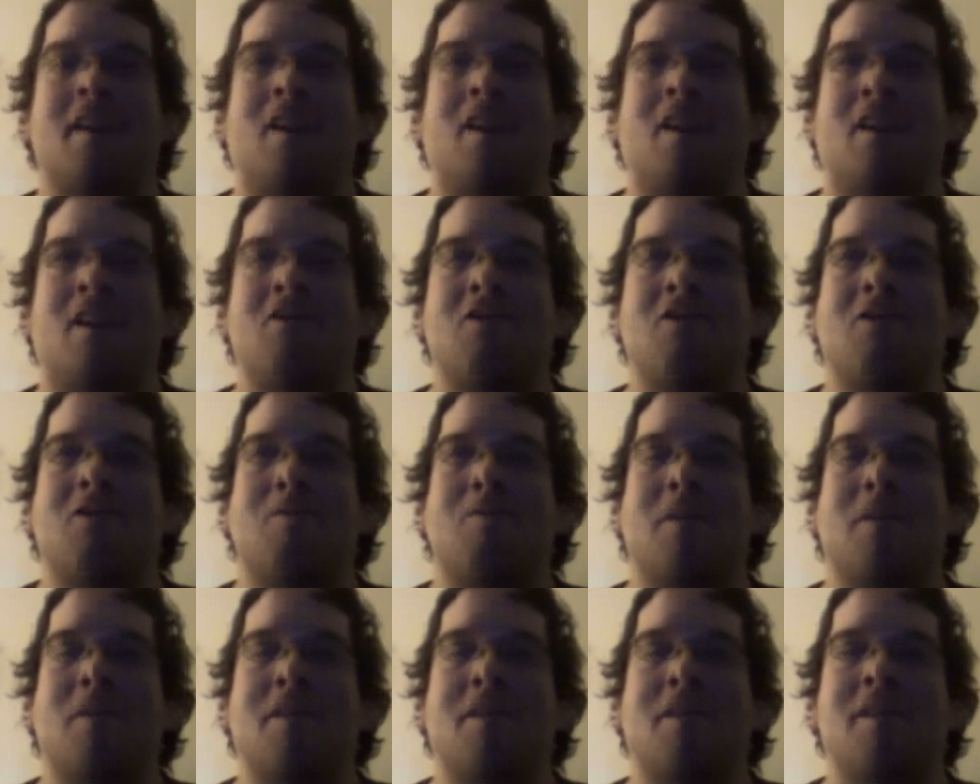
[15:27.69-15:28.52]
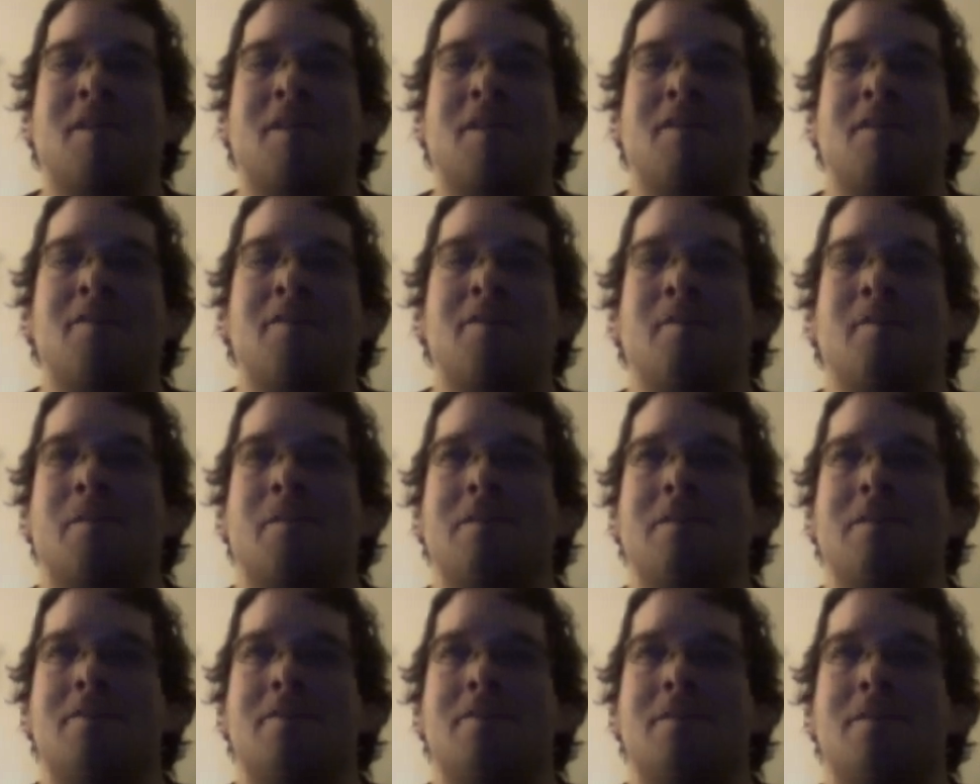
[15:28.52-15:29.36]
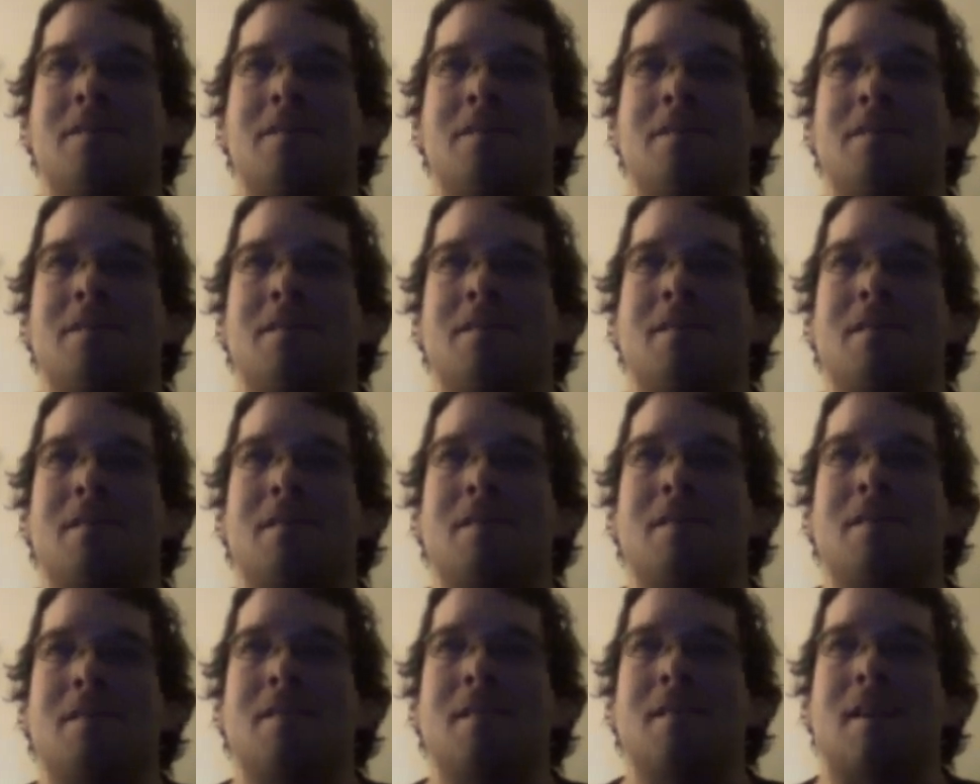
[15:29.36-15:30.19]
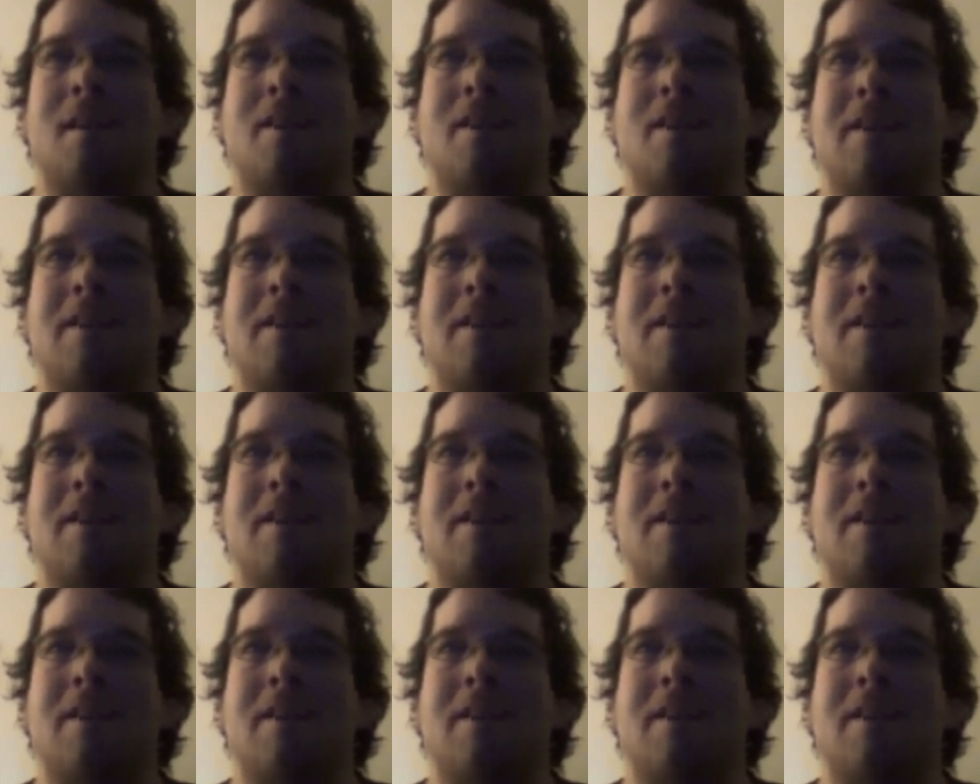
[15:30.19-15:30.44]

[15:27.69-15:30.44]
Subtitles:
All she wanted to do was, like,